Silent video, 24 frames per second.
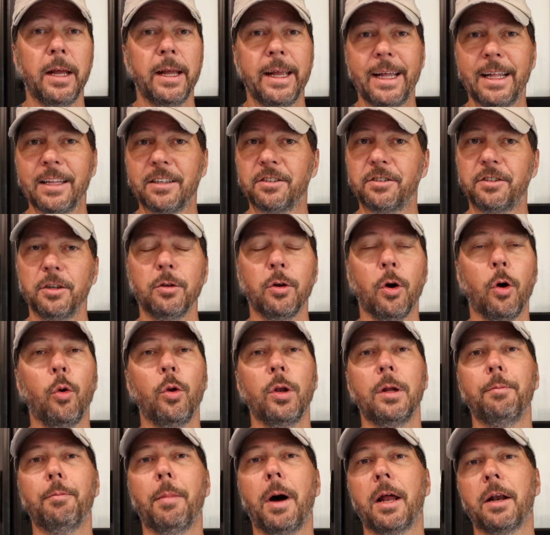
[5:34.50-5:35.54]
it's still
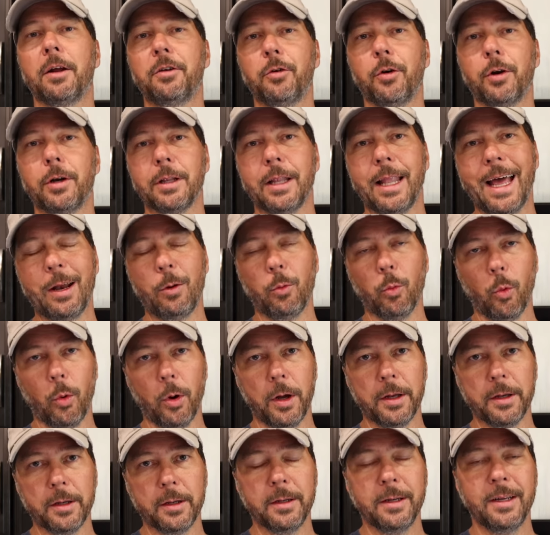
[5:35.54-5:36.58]
only monitoring line
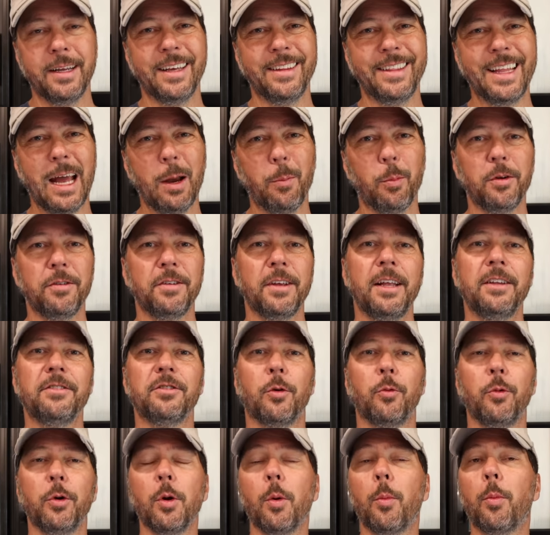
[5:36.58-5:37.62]
one. And that presents
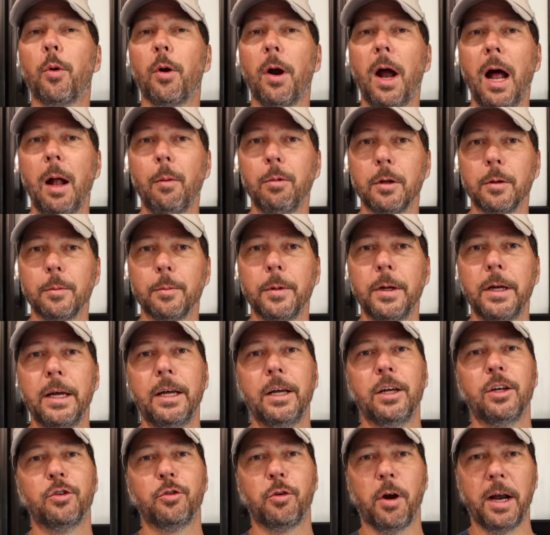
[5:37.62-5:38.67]
a real problem
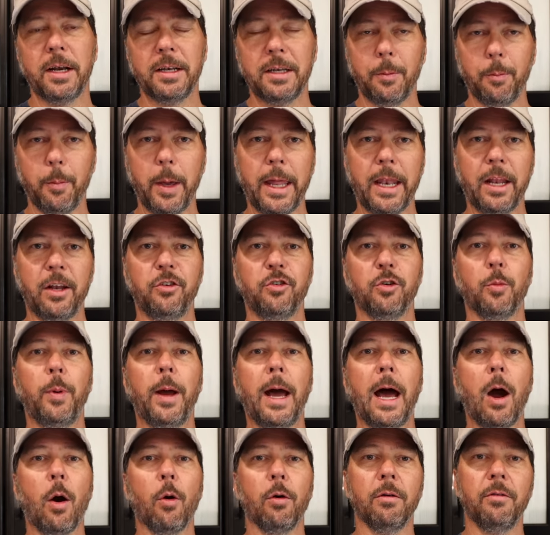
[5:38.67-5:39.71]
trying to manage your
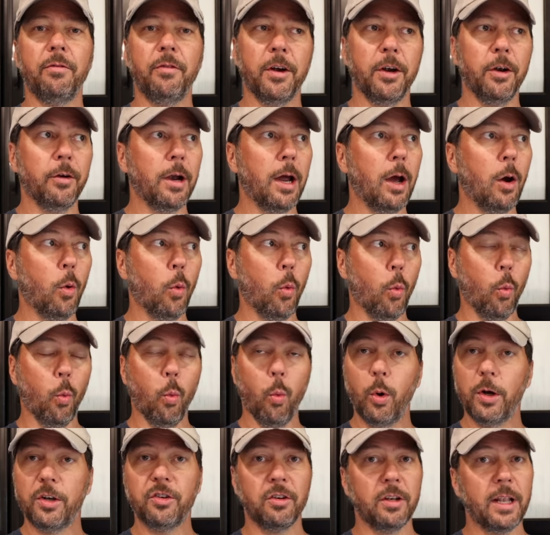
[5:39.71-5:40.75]
power and figure out
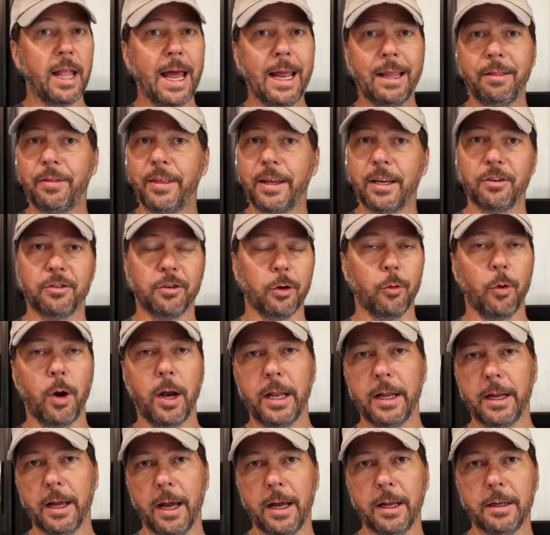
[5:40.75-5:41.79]
which line things are
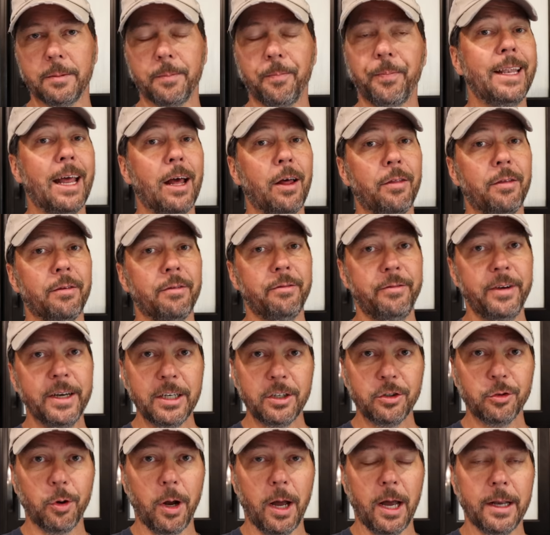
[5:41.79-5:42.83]
running on. Now the
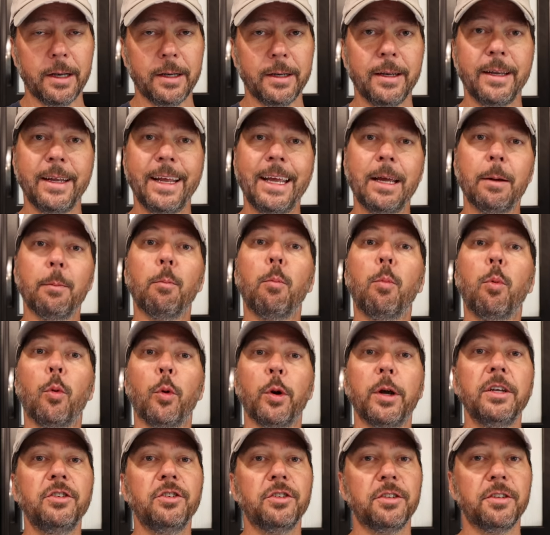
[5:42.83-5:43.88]
Victron, it
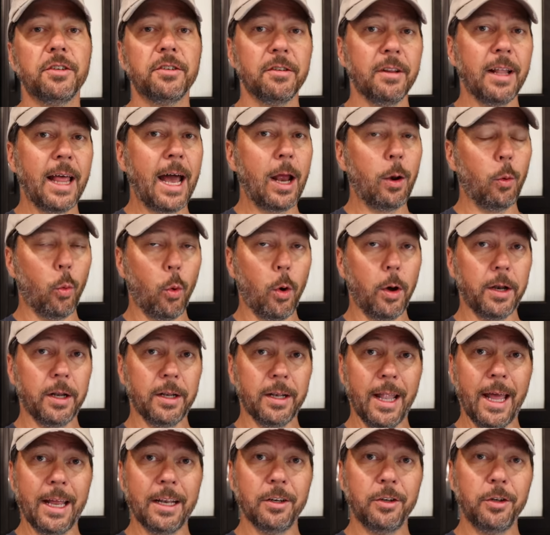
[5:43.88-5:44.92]
bridges line one
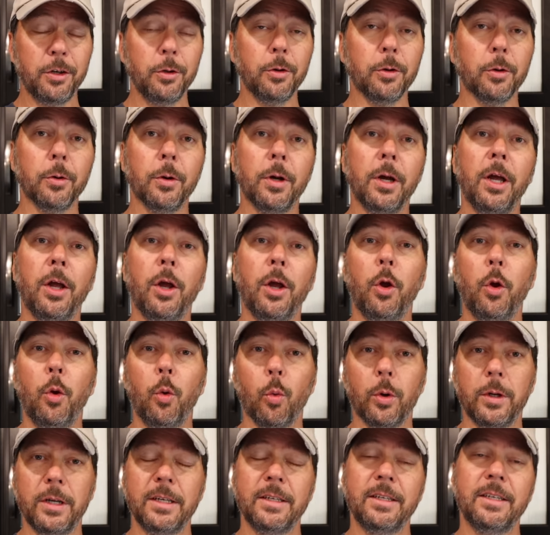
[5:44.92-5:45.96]
and line two.
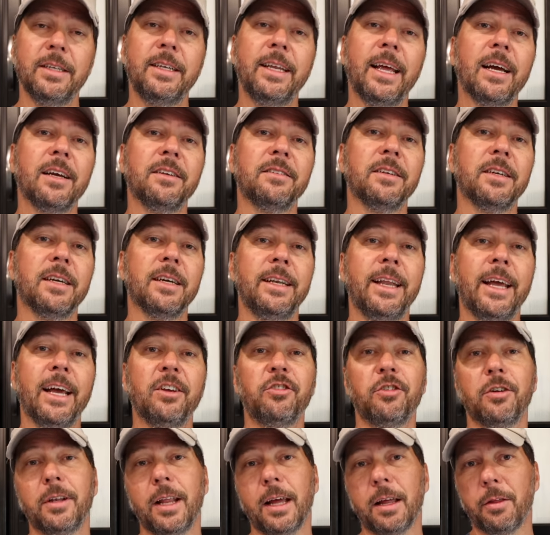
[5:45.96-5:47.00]
When it detects a
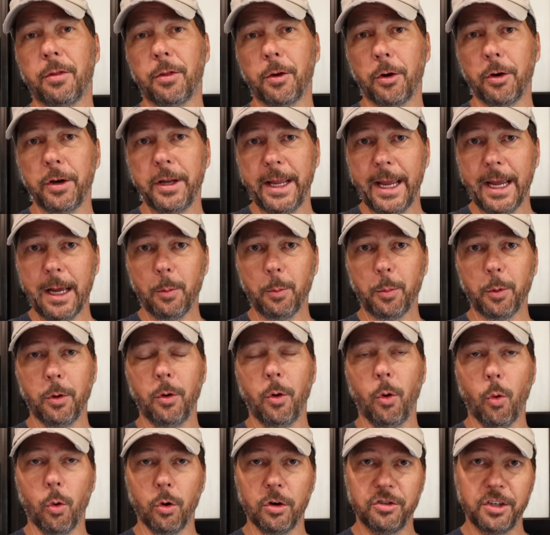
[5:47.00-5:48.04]
connection like 30 amp
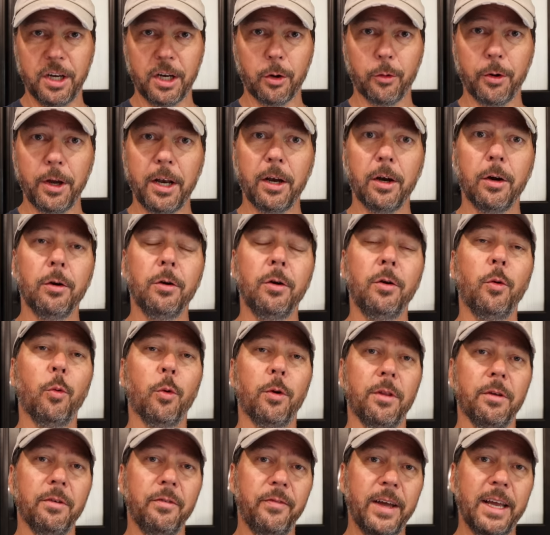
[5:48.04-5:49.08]
or generator
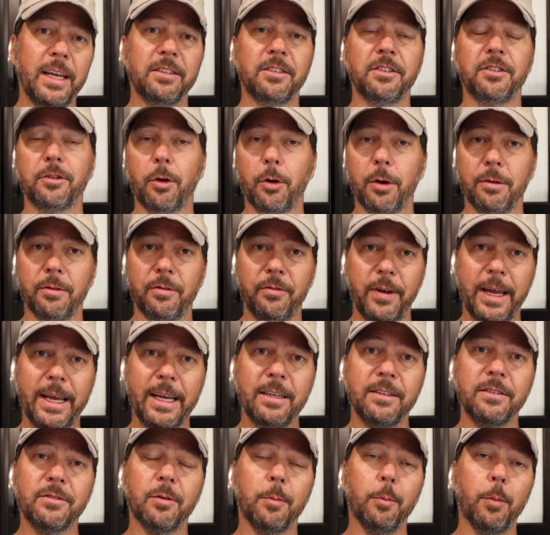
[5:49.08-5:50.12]
where the phases are in
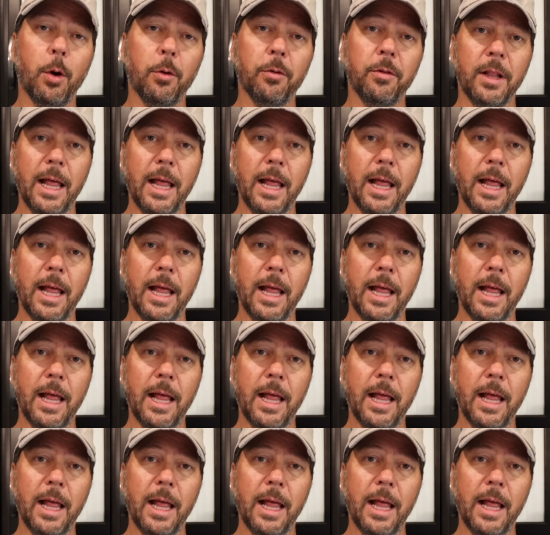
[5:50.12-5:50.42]
phase from both